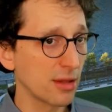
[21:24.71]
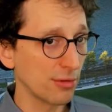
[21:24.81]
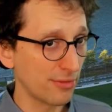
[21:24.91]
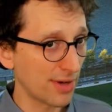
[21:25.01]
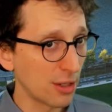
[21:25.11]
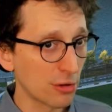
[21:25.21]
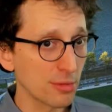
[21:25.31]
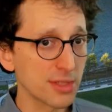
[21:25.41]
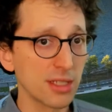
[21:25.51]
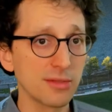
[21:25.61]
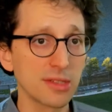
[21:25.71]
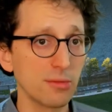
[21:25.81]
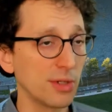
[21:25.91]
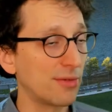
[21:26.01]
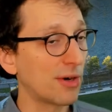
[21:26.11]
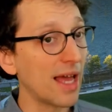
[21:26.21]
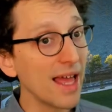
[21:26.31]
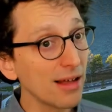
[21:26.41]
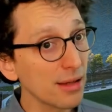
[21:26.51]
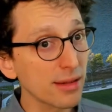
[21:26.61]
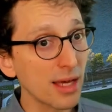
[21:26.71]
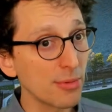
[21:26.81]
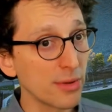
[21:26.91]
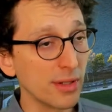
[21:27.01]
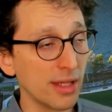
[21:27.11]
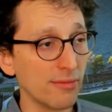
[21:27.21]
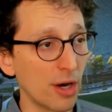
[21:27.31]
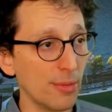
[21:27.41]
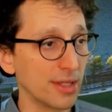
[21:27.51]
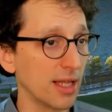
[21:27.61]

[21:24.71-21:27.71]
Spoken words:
so the follower observes, and whatever else happens in the environment,